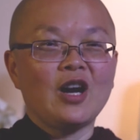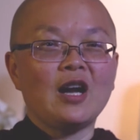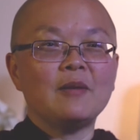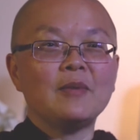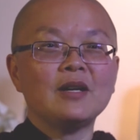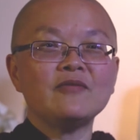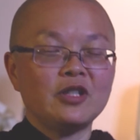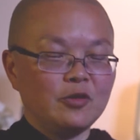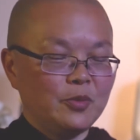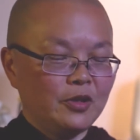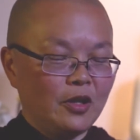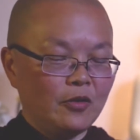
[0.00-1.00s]
Vayama,
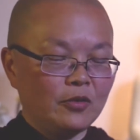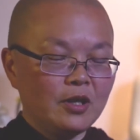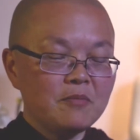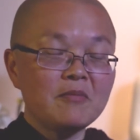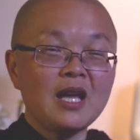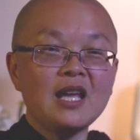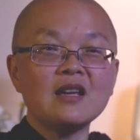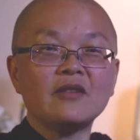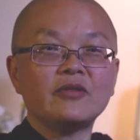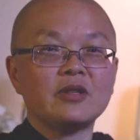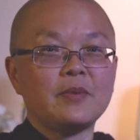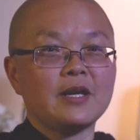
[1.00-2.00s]
Venerable Nyoda, me,
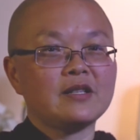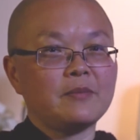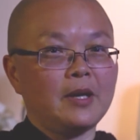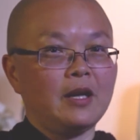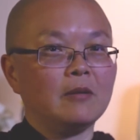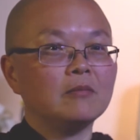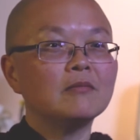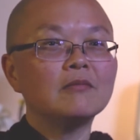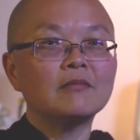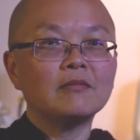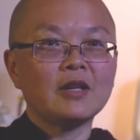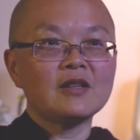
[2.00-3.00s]
and Venerable Ayya.
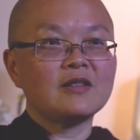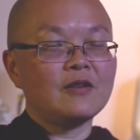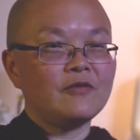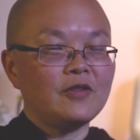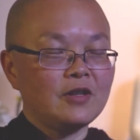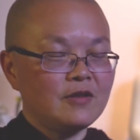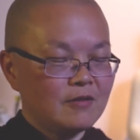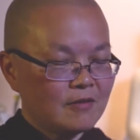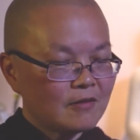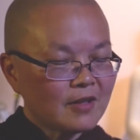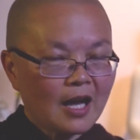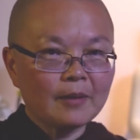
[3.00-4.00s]
That's the
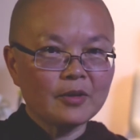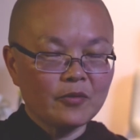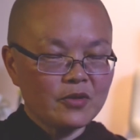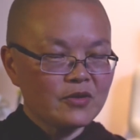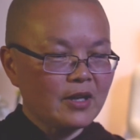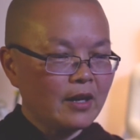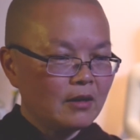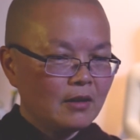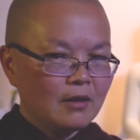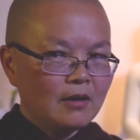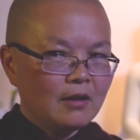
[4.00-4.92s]
first time they were there.